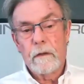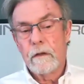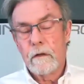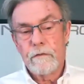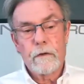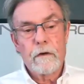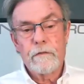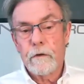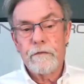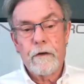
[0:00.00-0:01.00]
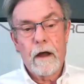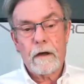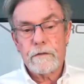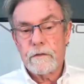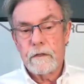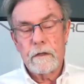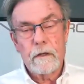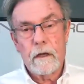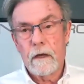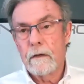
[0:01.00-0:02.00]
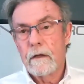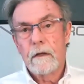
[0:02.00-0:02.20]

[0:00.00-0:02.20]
you know, for a, for a Fox, the uh,